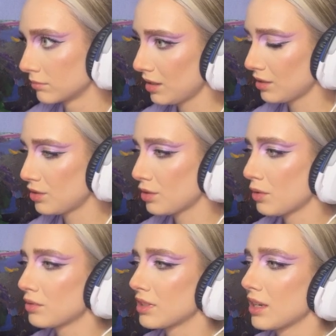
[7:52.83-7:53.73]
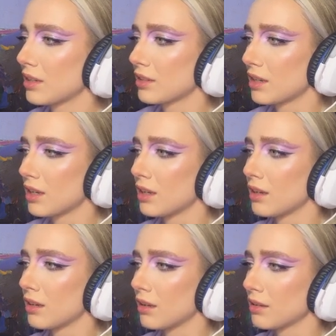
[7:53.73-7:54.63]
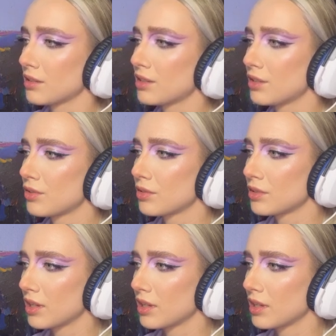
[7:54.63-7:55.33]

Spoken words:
I chose like Citrus